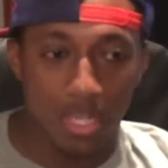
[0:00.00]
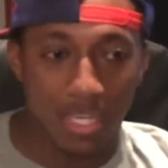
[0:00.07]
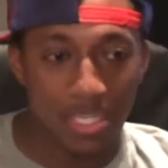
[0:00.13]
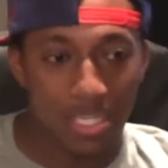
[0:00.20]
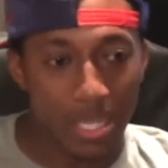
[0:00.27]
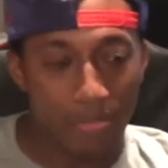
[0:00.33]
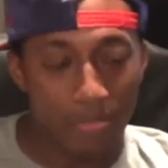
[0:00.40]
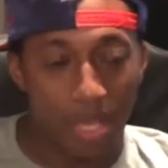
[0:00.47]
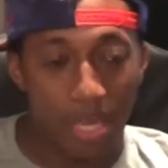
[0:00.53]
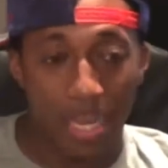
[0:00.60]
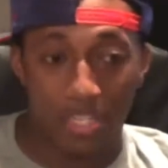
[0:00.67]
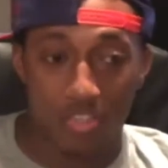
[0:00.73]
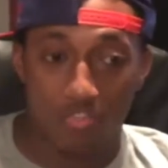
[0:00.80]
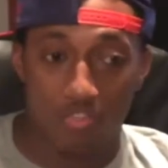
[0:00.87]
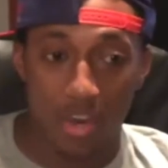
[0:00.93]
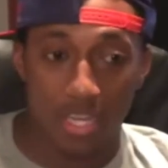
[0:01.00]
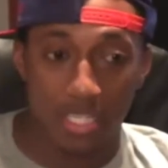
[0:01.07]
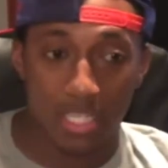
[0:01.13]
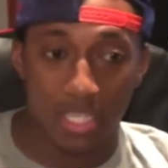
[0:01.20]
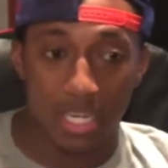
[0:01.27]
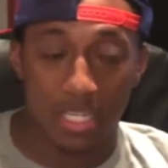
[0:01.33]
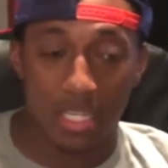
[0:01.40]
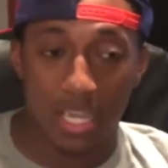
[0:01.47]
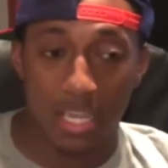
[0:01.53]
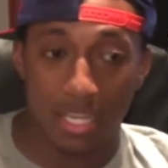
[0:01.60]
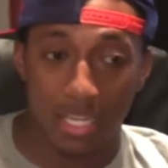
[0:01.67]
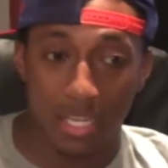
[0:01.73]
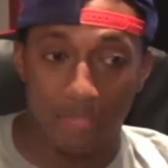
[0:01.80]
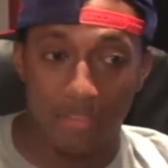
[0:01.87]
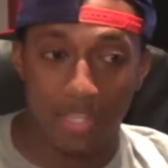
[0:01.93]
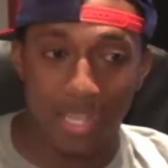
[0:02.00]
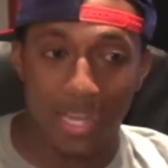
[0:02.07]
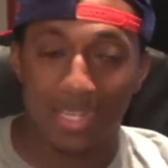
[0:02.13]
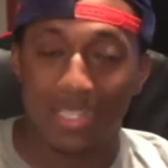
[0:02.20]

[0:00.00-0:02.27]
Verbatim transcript: I said, man, that's crazy that they can live like that.